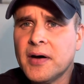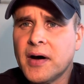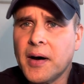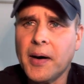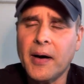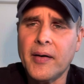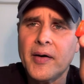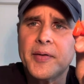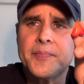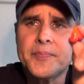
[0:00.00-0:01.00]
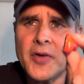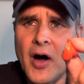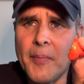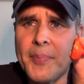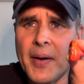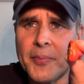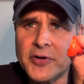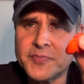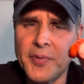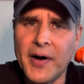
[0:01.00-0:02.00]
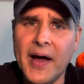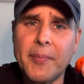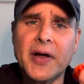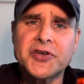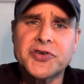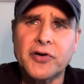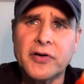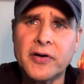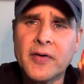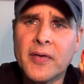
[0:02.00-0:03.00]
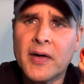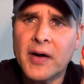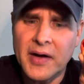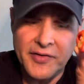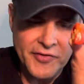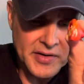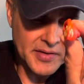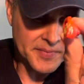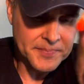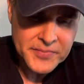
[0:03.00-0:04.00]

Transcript: hot peppers, but I'm not sure if a